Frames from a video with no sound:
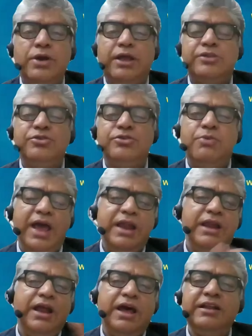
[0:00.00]
Okay. So,
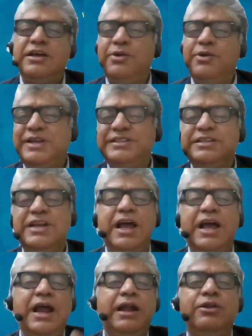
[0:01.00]
and another question
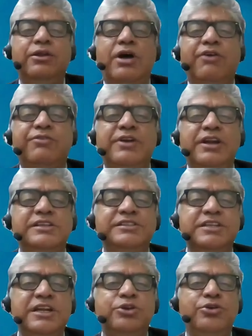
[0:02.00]
I had, after
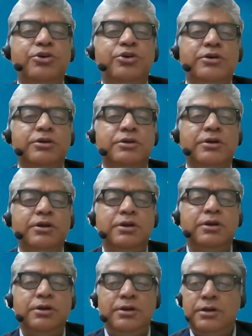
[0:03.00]
listening to your
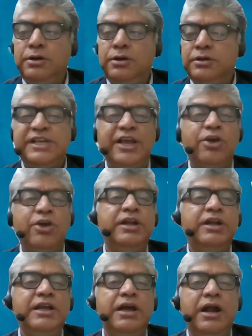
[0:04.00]

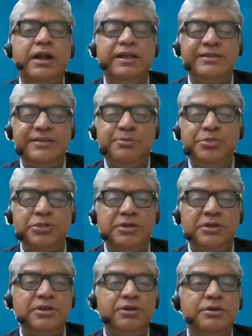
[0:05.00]
security guard example,